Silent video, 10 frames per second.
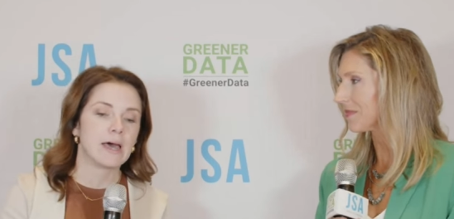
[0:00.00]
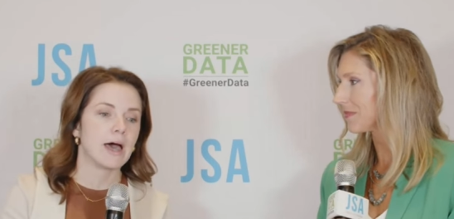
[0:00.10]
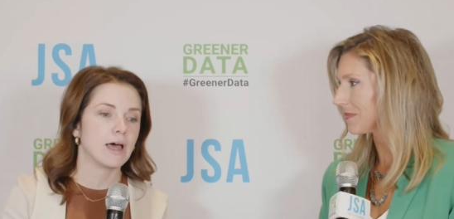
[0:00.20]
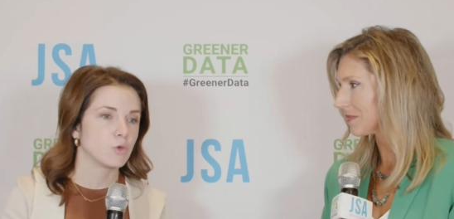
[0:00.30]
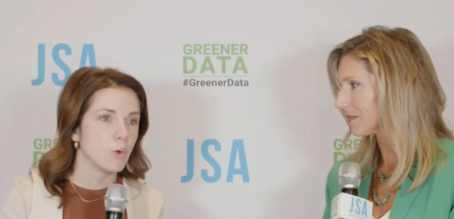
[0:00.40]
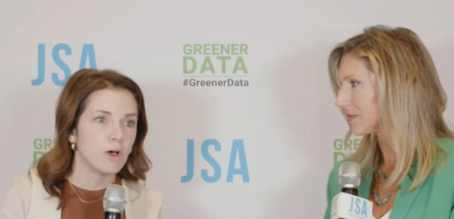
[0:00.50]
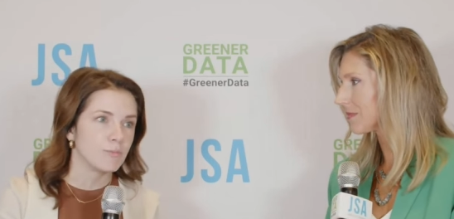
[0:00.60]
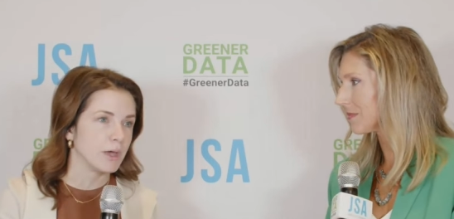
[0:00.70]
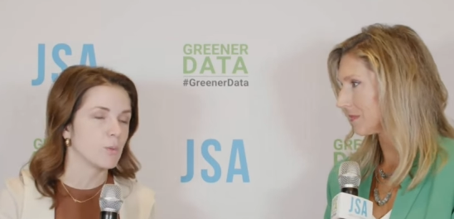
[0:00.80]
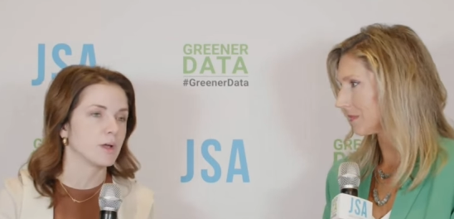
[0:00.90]
Speaker 1: uh,
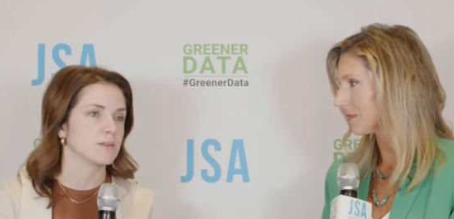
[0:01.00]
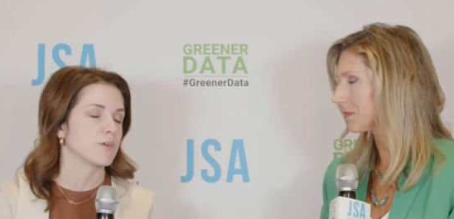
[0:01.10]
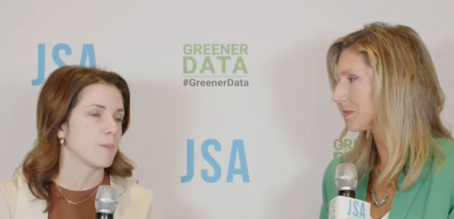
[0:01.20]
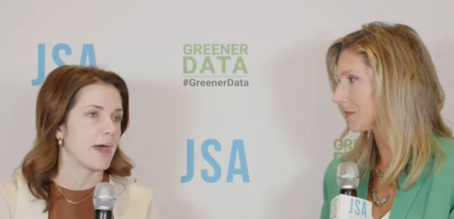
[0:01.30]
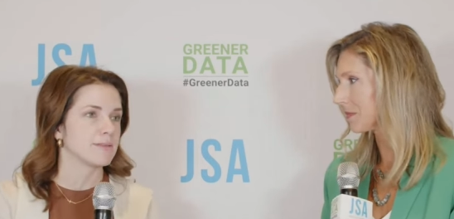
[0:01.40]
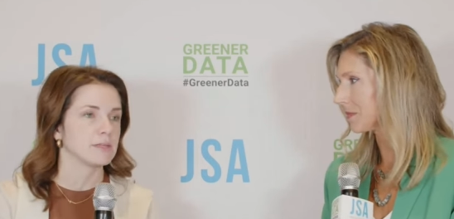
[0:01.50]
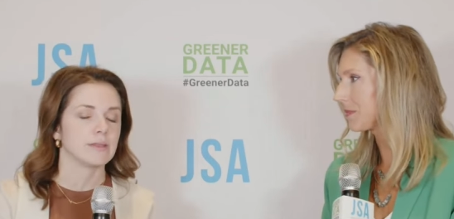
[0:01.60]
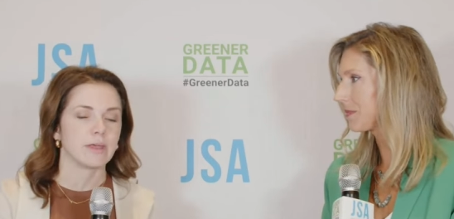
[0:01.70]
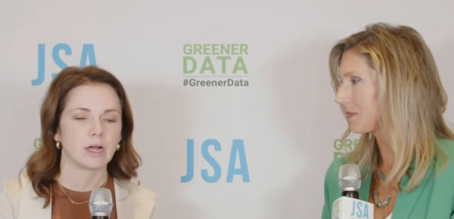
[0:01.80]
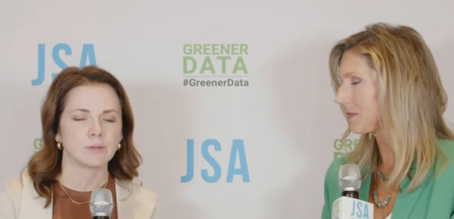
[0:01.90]
12 megawatts of
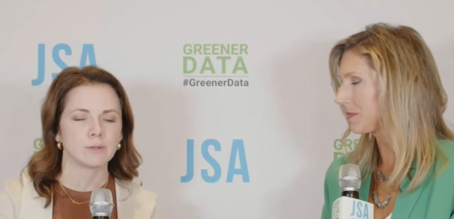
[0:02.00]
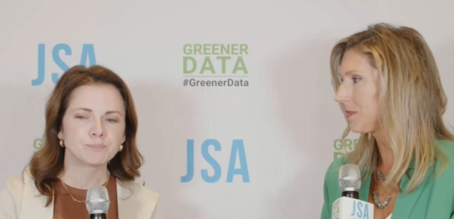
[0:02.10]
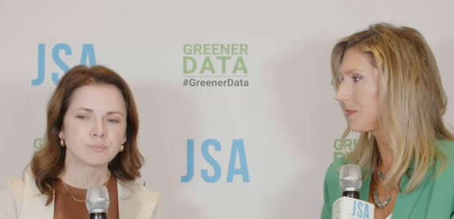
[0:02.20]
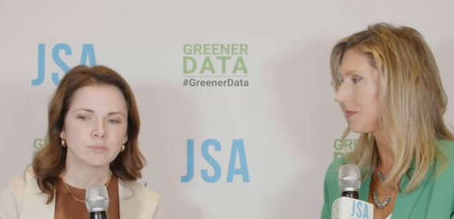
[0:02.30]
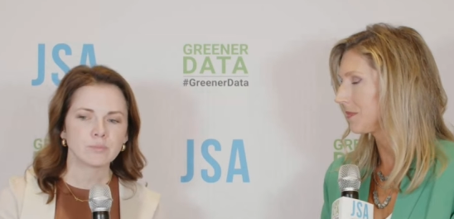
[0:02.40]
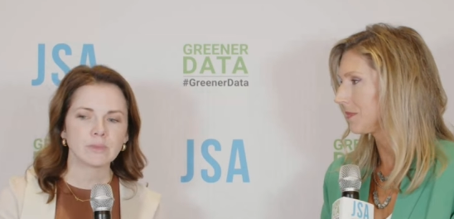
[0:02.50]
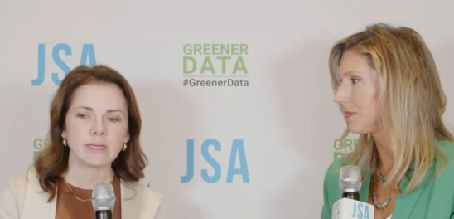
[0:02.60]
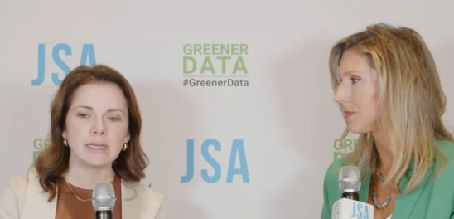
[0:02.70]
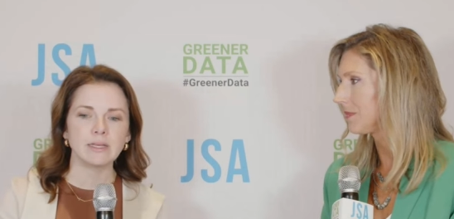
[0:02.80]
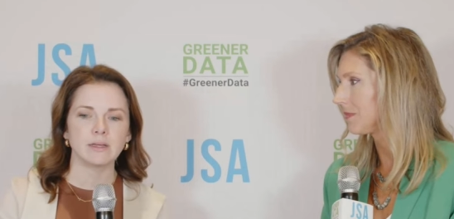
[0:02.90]
capacity there.
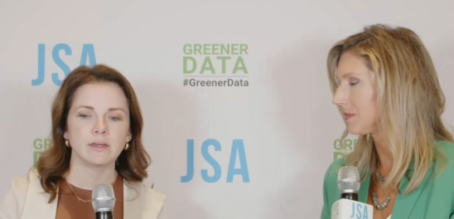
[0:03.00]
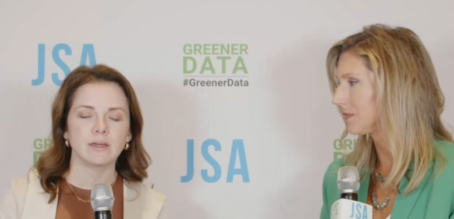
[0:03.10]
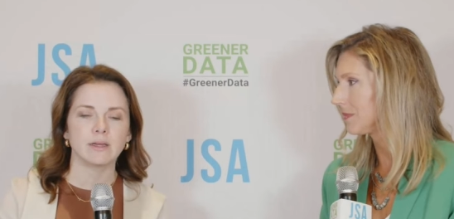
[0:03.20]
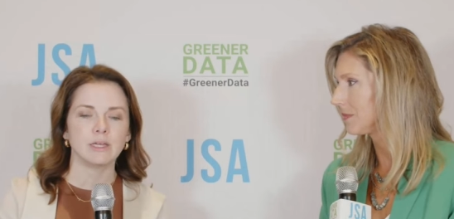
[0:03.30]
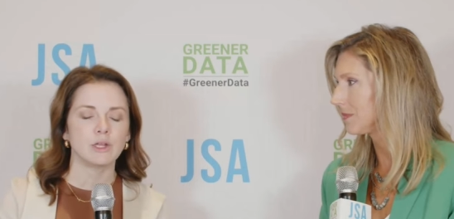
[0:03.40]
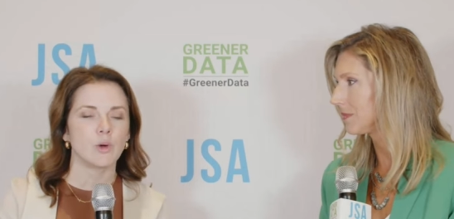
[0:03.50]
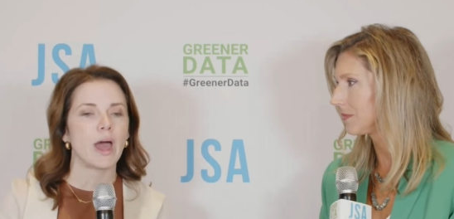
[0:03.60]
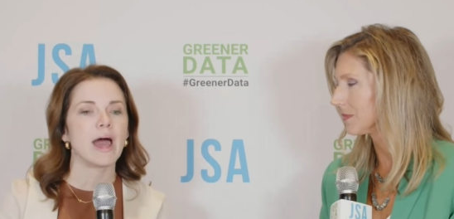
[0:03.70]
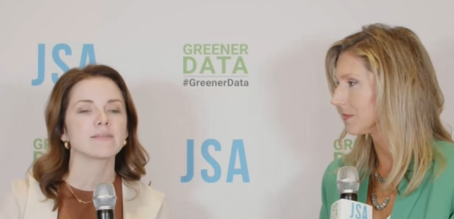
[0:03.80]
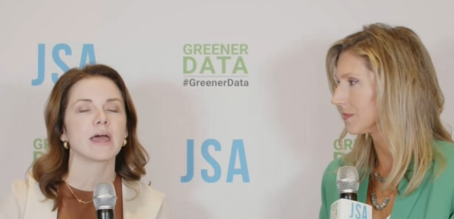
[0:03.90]
It you know,
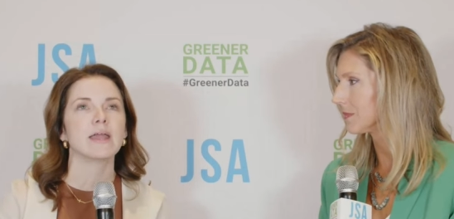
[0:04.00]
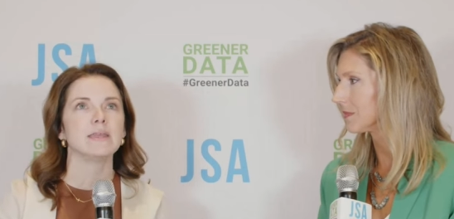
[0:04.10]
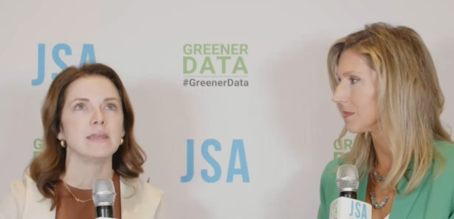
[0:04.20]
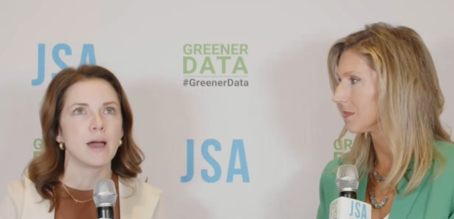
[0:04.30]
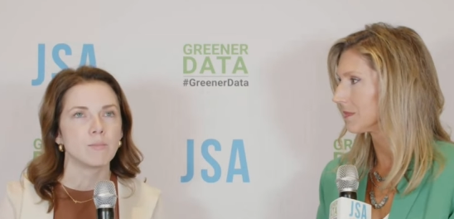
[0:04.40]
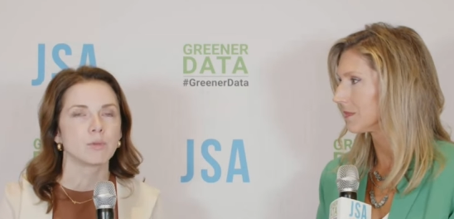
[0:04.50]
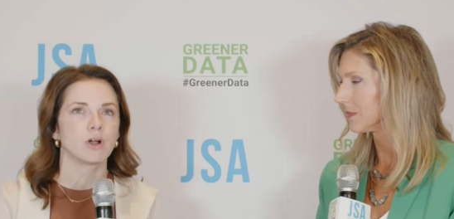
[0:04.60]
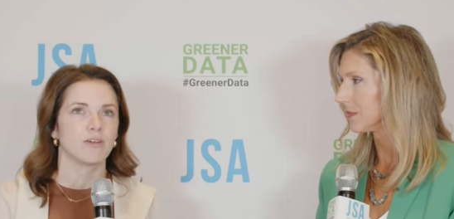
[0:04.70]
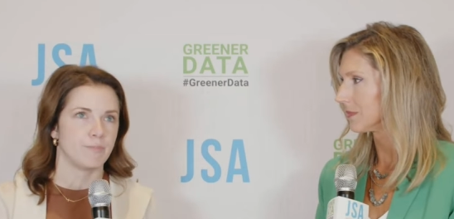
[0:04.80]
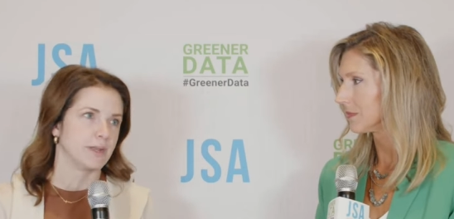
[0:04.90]
has a
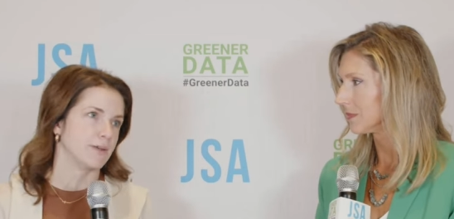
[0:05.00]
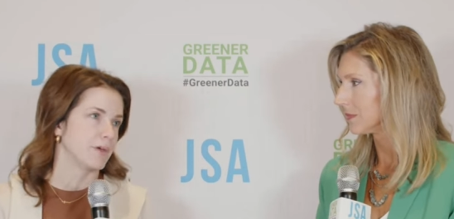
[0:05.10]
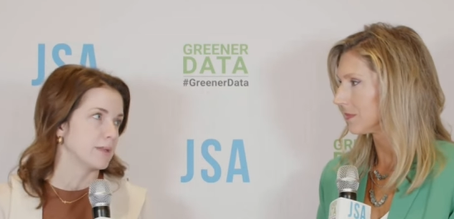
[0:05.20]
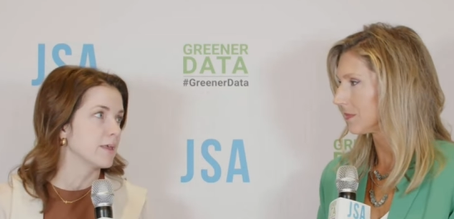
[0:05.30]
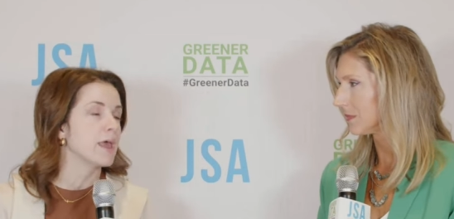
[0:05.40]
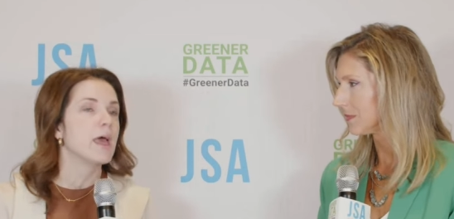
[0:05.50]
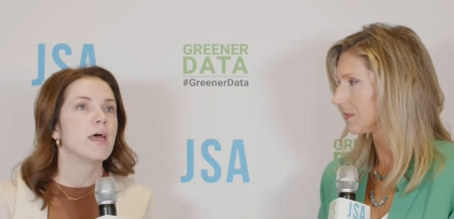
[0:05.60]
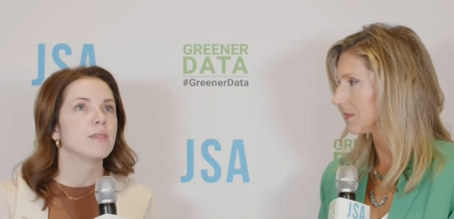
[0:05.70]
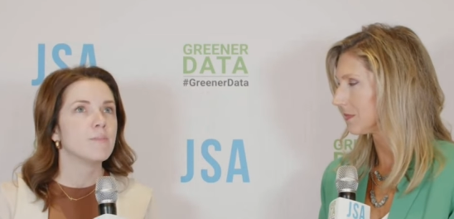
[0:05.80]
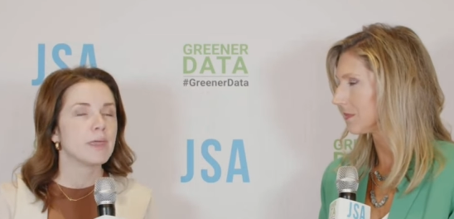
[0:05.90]
number of benefits.
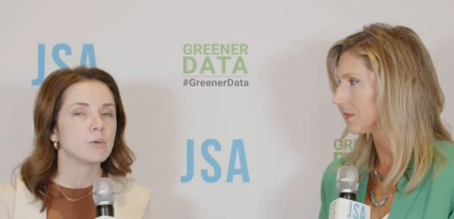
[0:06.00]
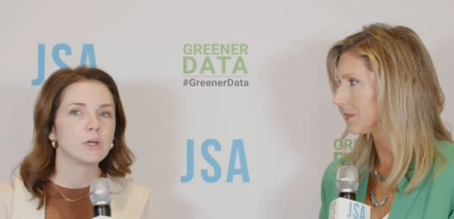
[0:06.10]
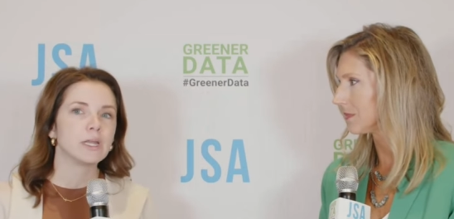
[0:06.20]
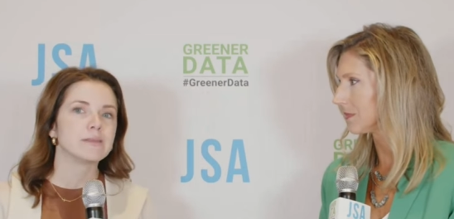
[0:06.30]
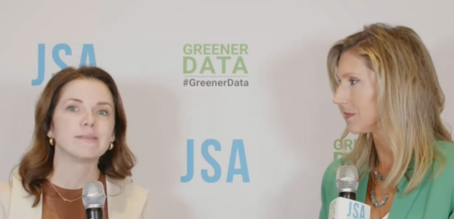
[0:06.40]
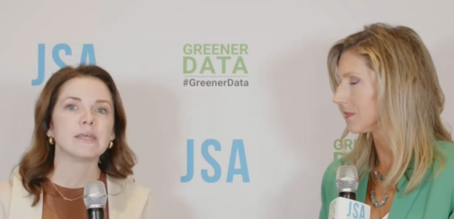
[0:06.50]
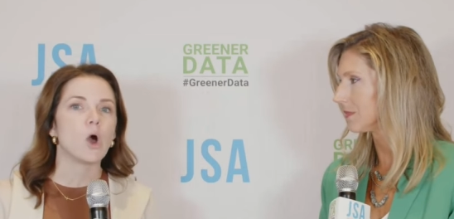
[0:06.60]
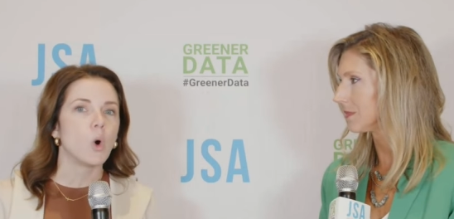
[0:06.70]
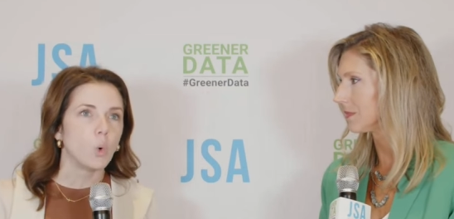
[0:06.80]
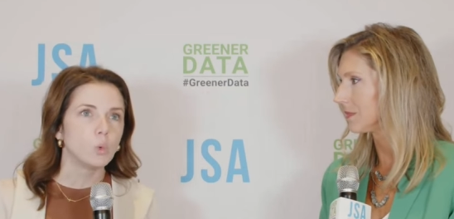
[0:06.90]
The main one, it is
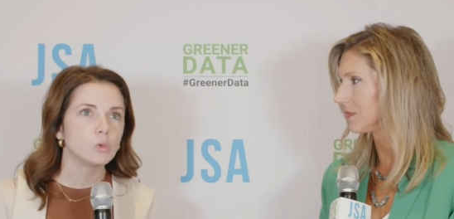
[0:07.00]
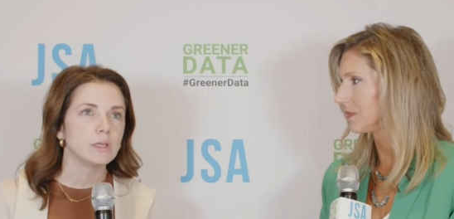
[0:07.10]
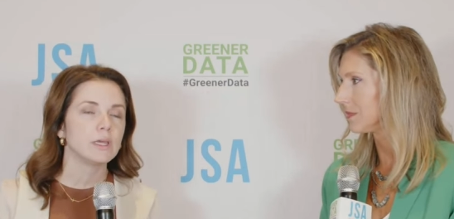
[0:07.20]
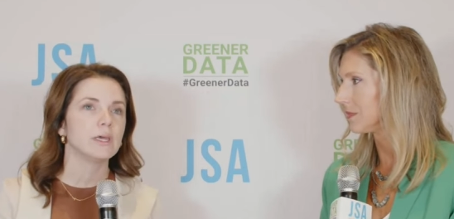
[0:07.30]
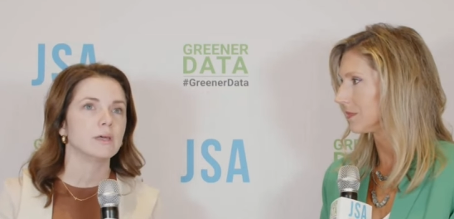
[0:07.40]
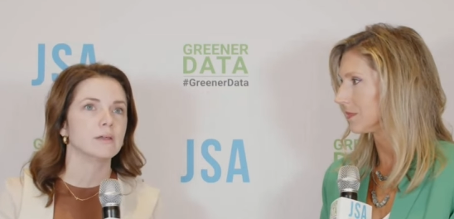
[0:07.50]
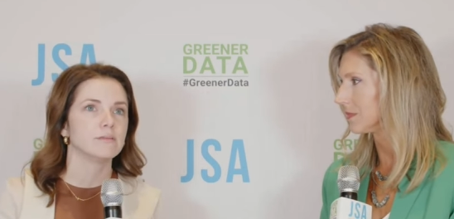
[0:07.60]
the only